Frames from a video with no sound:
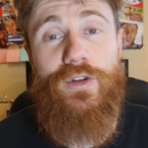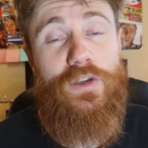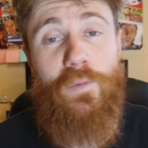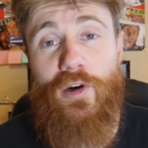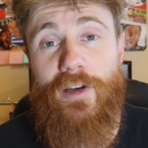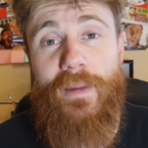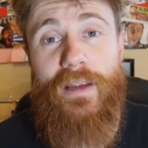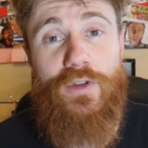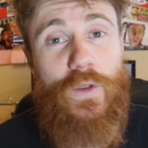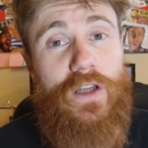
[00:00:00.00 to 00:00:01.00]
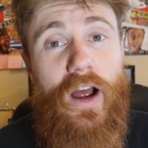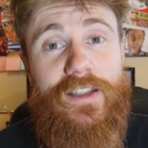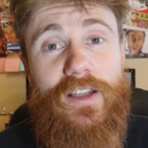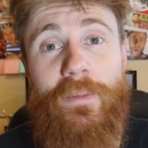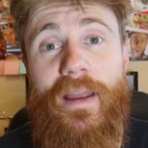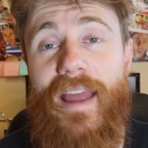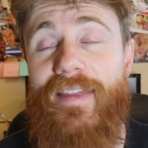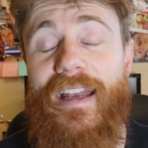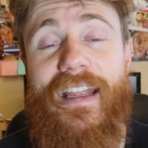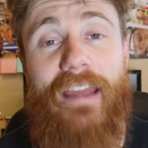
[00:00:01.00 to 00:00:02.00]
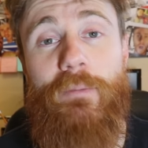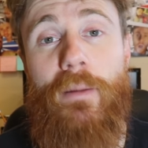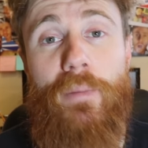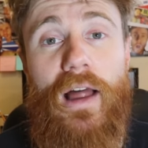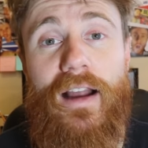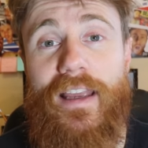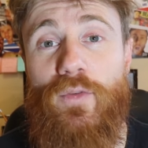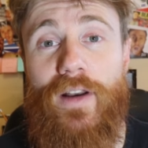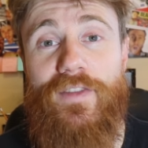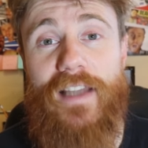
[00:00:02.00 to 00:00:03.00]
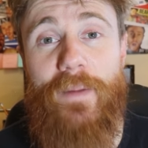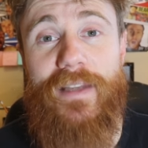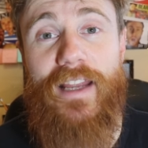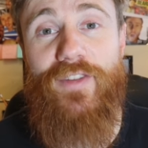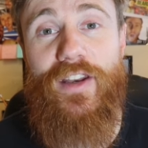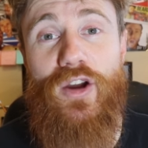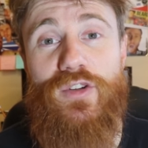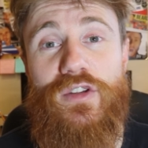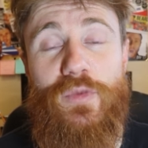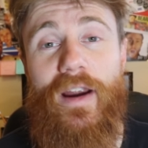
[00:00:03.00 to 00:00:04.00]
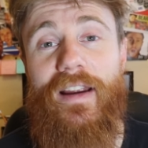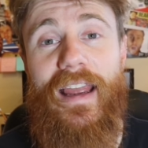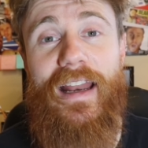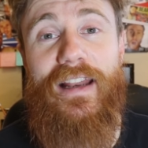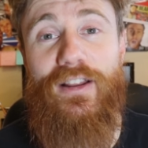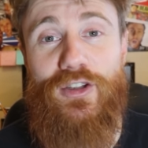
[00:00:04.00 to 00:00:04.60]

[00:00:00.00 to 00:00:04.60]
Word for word: Which supported me, which was awesome. And then he gave me a plug in one of his update videos. He's wearing it.